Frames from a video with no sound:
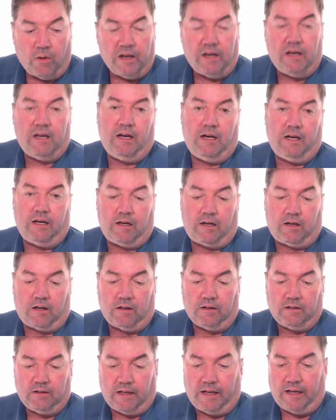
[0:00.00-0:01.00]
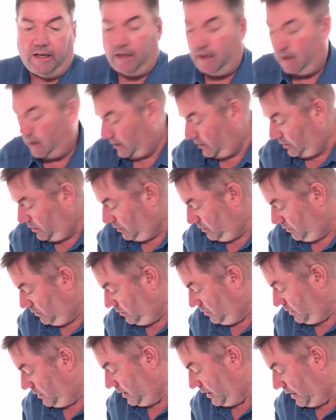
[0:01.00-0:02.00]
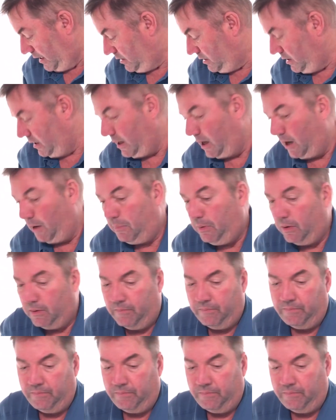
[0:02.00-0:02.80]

in here and connect it up